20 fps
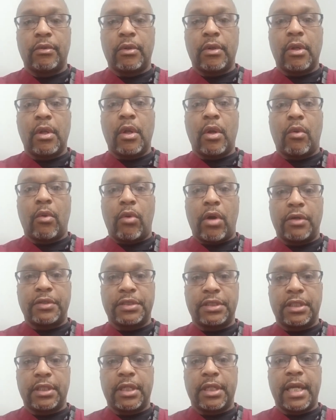while
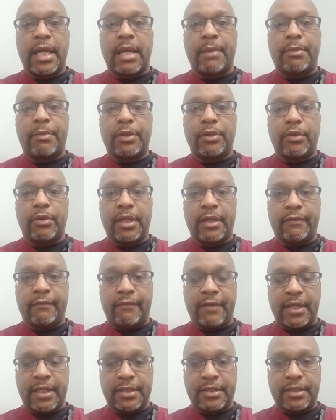still helping you
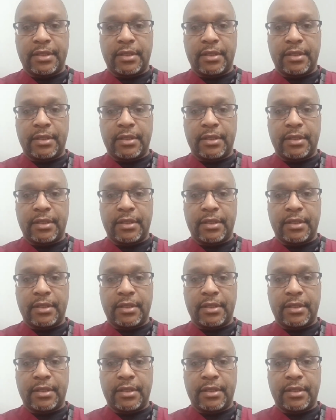invest